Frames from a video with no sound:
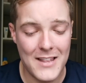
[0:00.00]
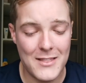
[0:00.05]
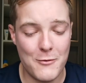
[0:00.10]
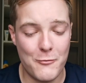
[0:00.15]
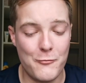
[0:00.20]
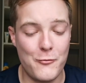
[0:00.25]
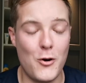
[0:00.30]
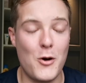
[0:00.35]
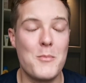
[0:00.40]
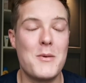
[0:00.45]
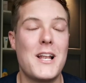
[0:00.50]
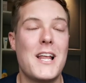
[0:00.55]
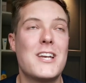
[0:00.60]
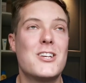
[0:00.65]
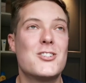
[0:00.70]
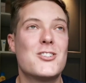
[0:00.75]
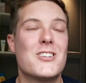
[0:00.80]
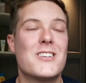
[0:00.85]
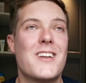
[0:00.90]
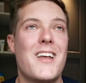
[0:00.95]
The
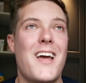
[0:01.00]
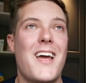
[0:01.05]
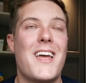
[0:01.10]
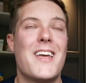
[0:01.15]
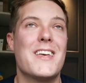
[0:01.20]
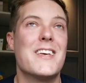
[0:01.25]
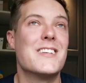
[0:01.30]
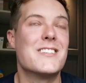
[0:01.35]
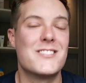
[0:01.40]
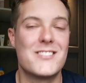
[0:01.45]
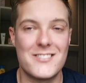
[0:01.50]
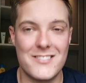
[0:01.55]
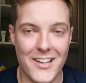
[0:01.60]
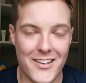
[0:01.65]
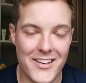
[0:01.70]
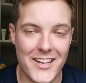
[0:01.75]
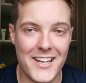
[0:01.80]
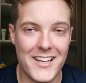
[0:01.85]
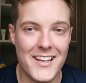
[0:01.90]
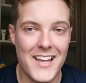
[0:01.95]
formulation is
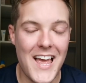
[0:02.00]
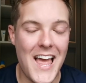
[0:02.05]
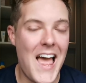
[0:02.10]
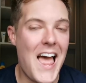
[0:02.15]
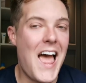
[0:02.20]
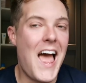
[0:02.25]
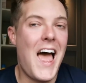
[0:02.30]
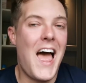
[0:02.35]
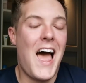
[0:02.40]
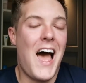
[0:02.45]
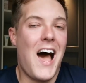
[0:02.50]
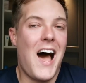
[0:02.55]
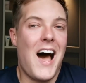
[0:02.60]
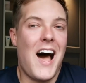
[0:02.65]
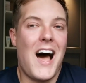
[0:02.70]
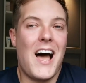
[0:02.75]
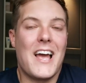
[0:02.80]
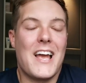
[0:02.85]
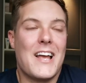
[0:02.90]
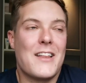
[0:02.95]
stunning.
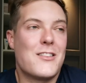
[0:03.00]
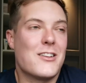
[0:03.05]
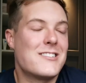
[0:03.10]
I,